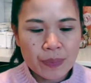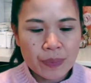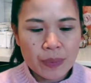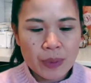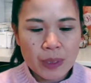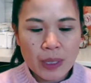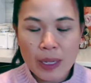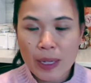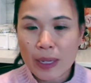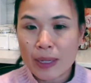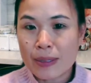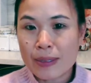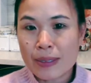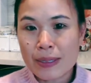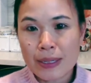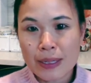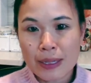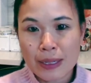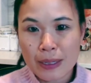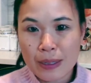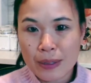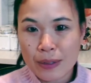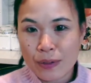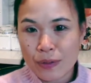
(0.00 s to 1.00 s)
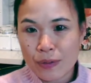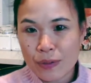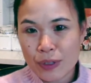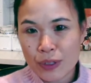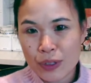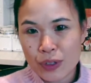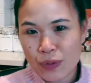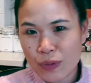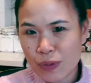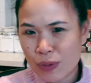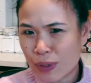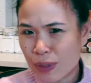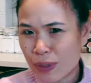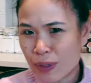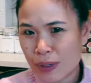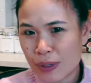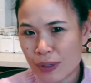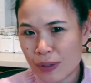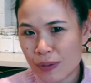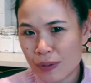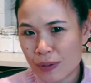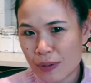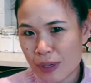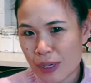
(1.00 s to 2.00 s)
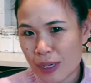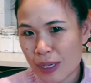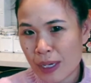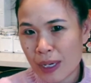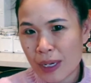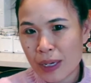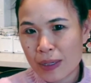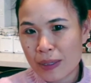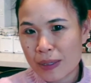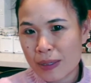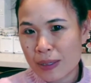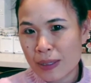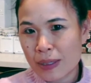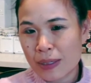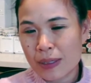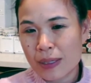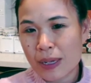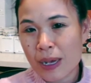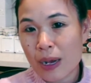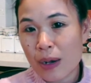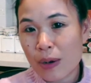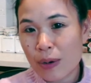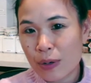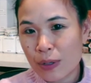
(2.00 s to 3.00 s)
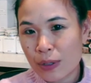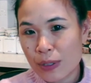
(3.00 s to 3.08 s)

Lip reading: and stick it in the fridge for, again, 6 hours.